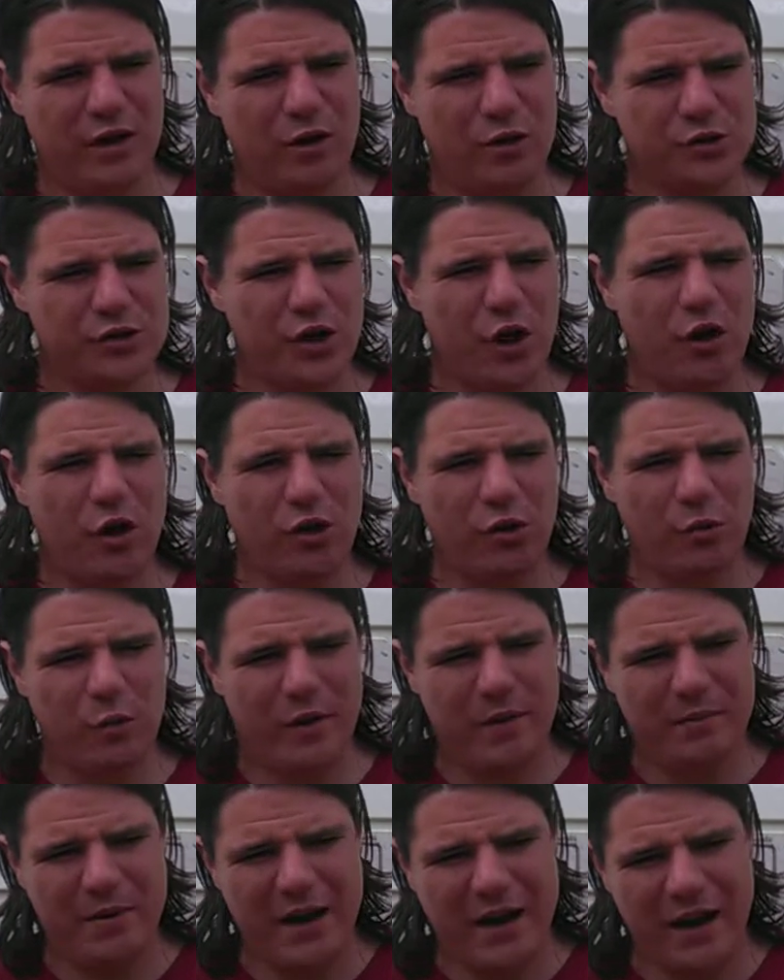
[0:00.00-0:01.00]
goes all the
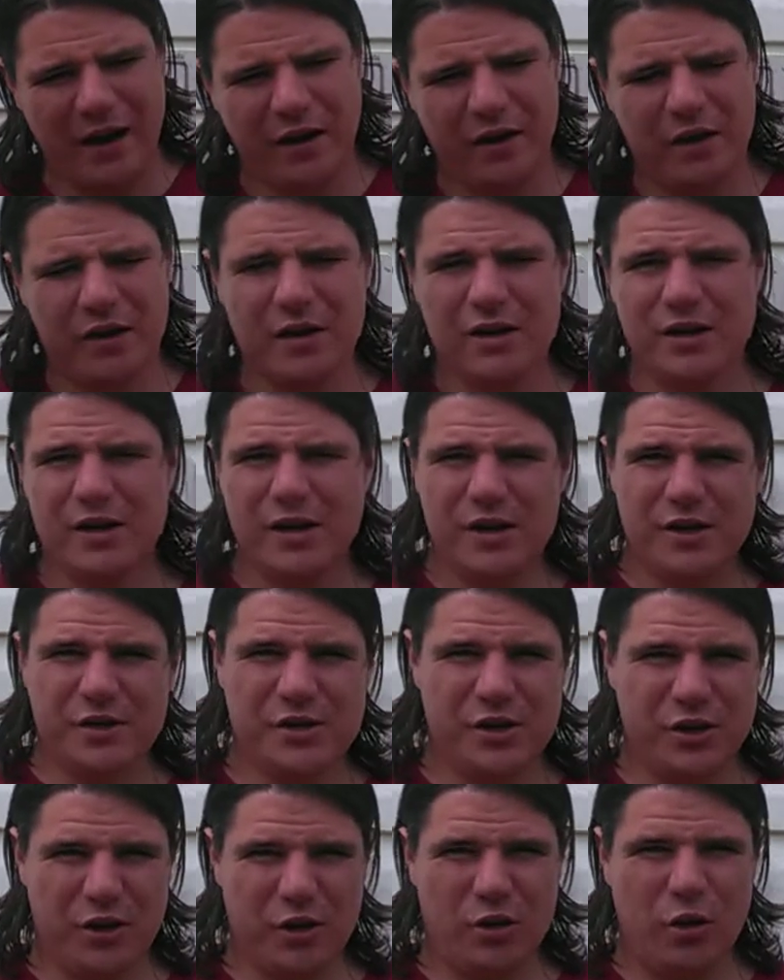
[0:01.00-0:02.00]
way back
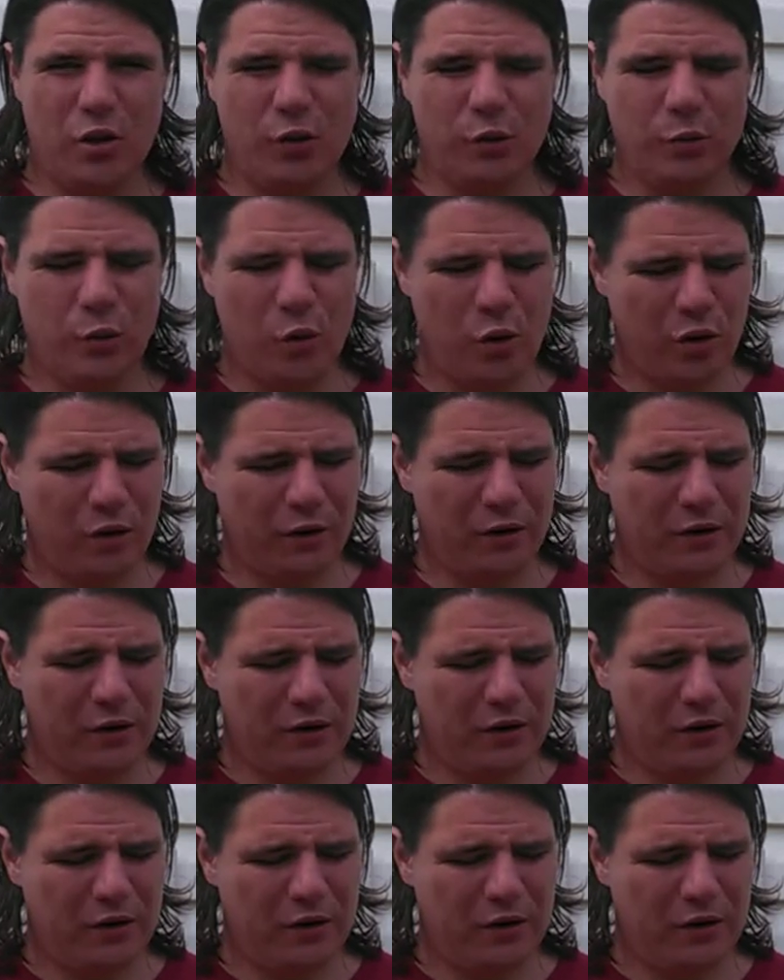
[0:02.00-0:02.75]
to the Cold War.